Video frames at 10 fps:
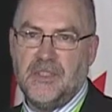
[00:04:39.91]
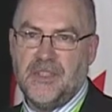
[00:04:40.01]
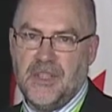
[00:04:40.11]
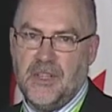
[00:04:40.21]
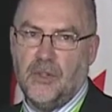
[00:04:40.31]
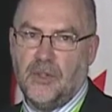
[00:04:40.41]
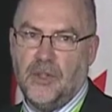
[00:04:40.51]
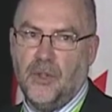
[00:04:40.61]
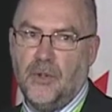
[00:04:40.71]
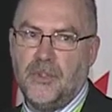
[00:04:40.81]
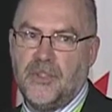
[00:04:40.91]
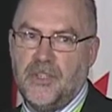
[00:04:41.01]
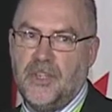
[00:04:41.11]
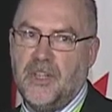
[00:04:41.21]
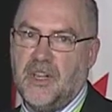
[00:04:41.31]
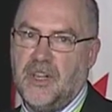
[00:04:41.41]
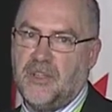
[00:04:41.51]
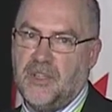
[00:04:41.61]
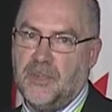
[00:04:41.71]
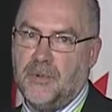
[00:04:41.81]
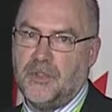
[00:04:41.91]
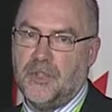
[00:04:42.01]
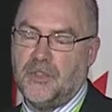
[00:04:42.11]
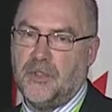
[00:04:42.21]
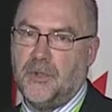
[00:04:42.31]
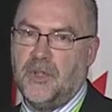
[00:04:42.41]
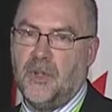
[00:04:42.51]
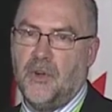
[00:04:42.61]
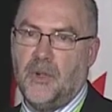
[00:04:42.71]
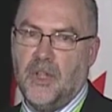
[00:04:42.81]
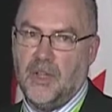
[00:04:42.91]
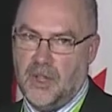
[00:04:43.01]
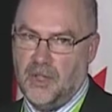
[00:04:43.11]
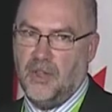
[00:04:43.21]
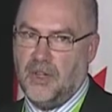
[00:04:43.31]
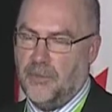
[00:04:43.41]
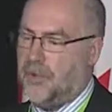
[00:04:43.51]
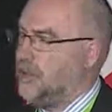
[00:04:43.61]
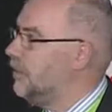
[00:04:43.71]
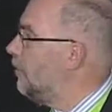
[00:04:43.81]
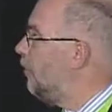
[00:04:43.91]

single-clone cDNA sequences. So we know a lot about